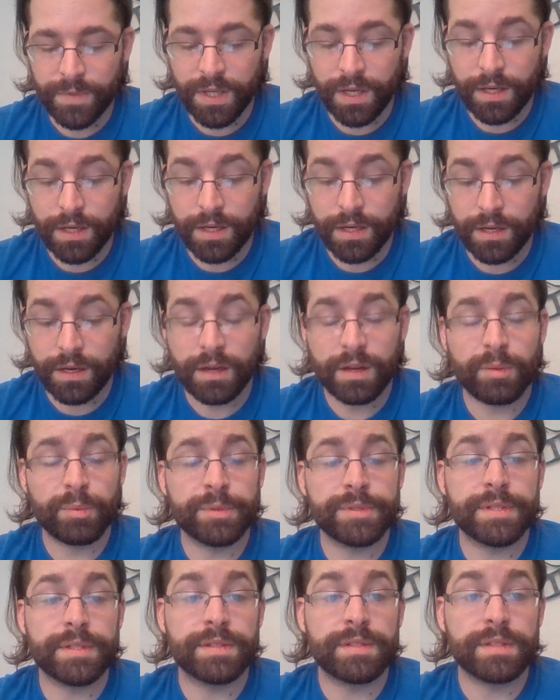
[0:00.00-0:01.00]

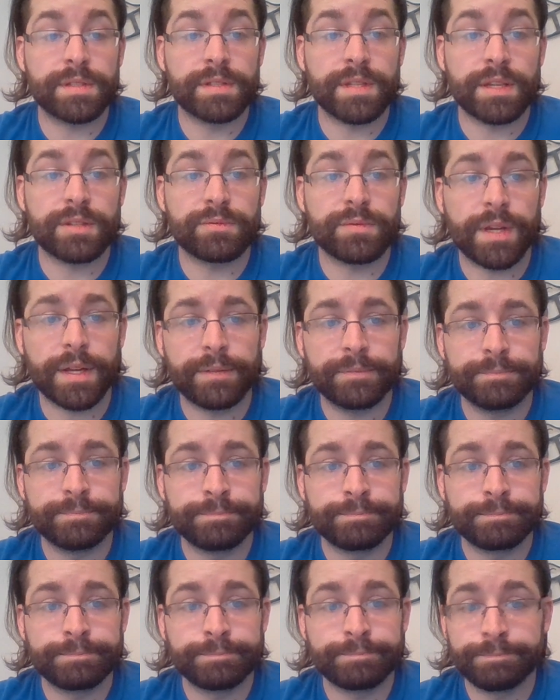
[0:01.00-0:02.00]
100% success rate.
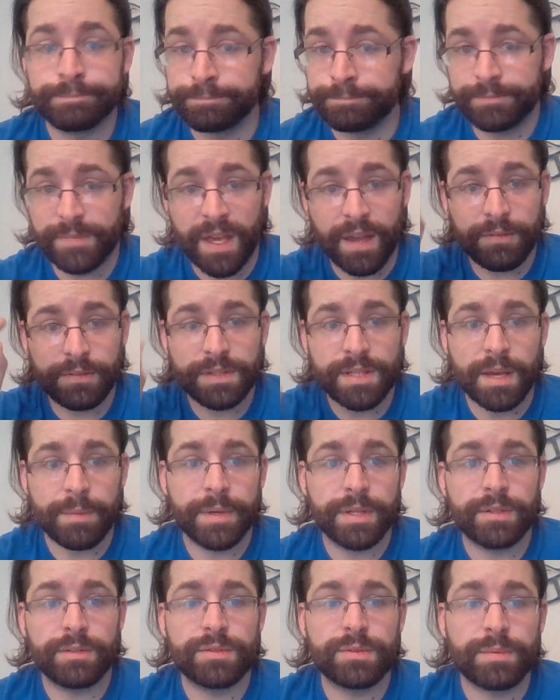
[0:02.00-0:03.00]
Every time I
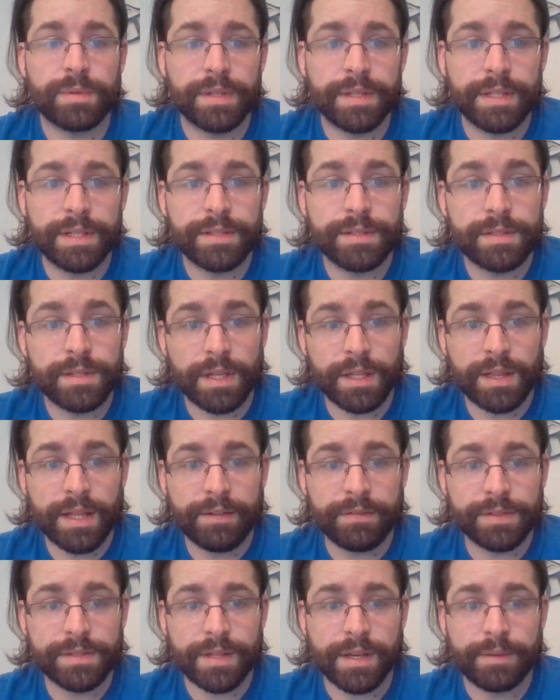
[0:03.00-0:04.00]
use one of these, it
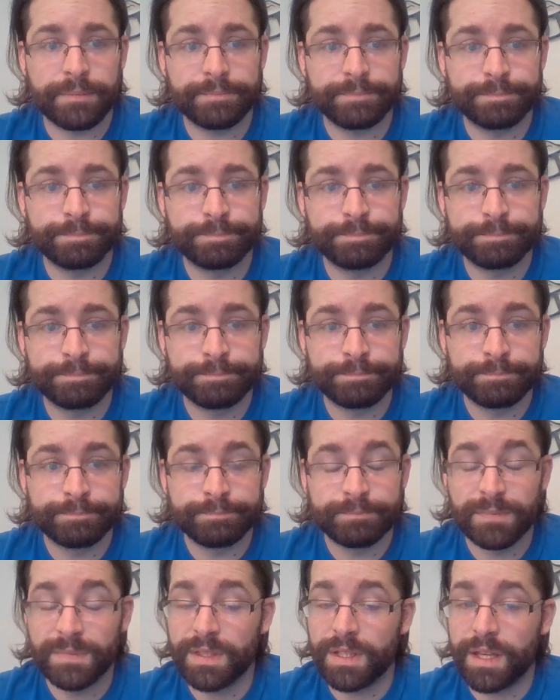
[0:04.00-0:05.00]
levels up.
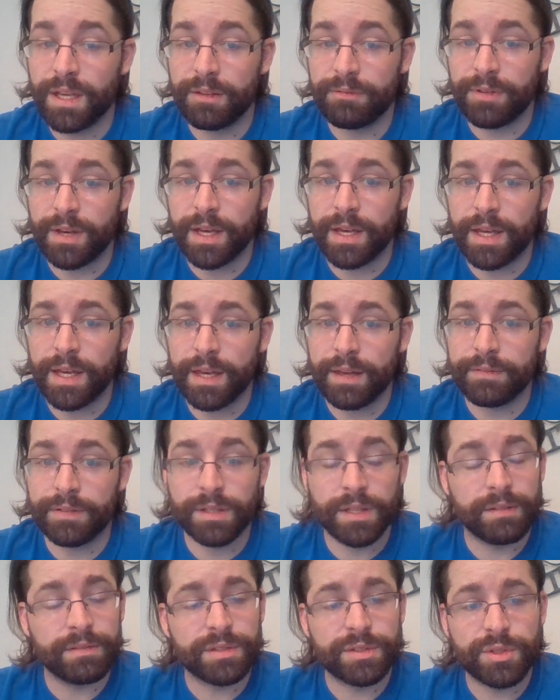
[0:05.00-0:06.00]
If I have a
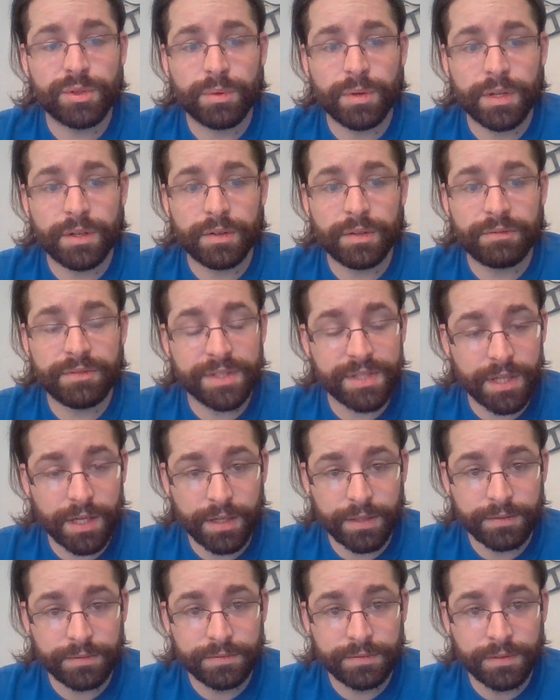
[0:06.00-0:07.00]
level 200
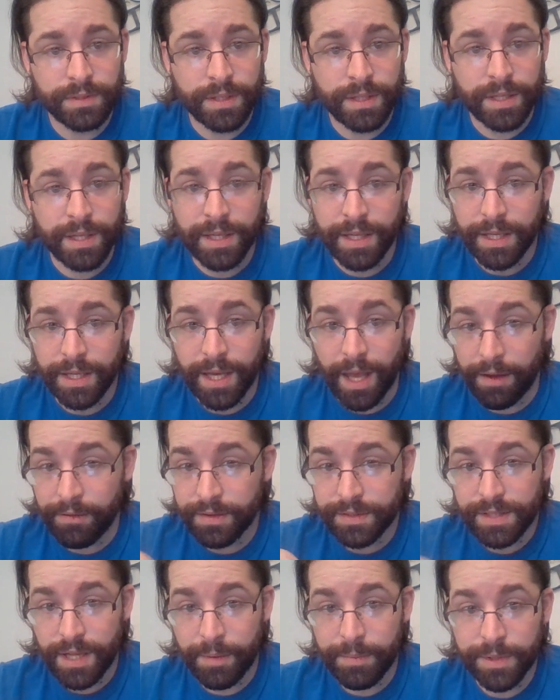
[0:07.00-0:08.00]
Vizier,
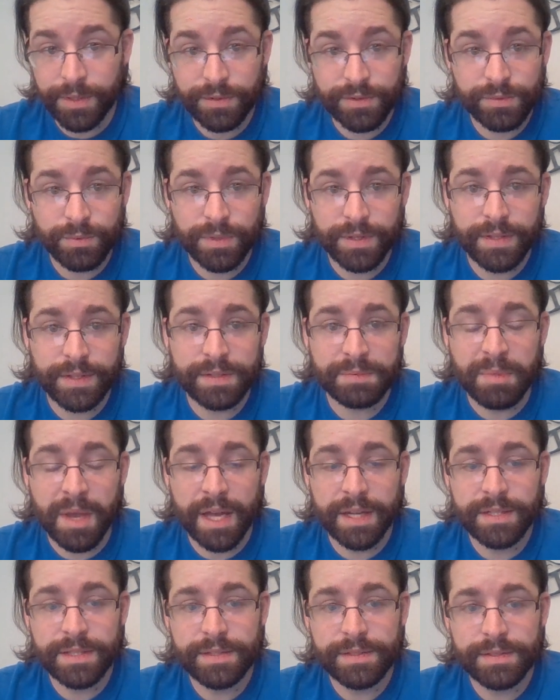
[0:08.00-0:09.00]
every time I use one of these
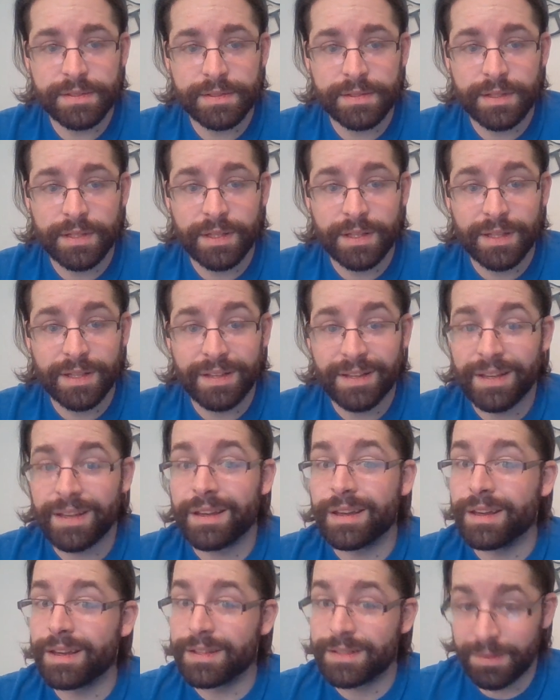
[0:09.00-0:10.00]
badges,
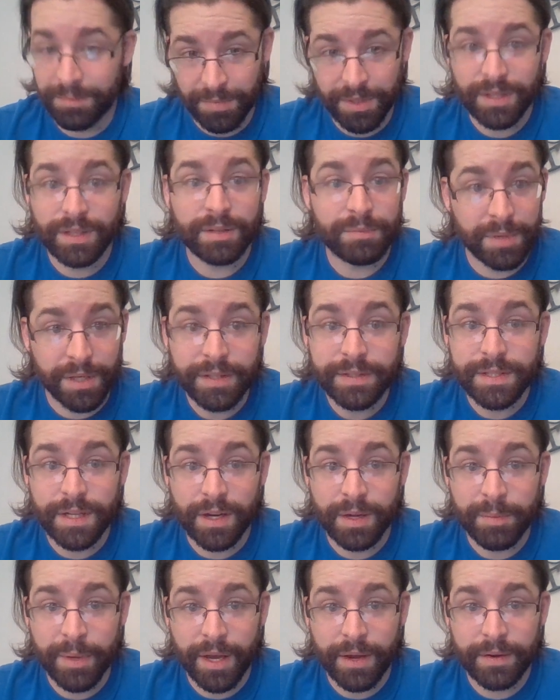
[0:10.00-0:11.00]
it's 1,000,000
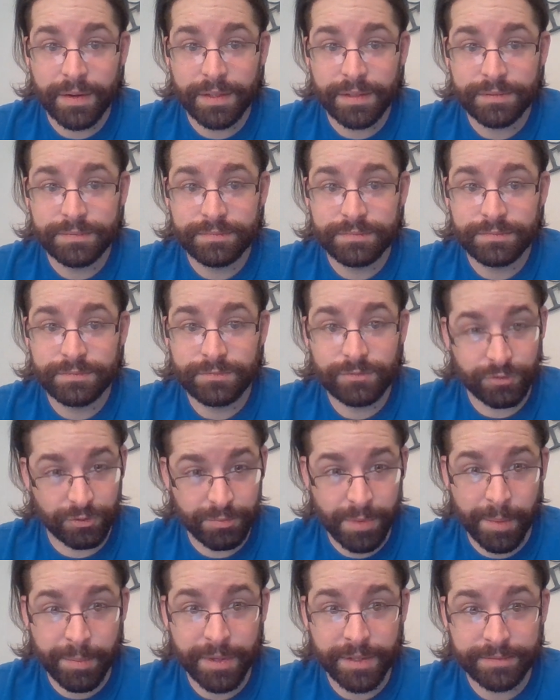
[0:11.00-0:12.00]
military power.
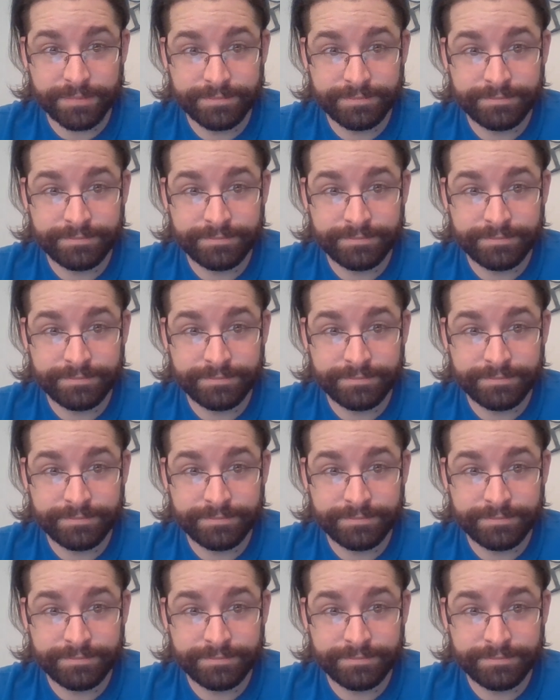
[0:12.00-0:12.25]
Remember?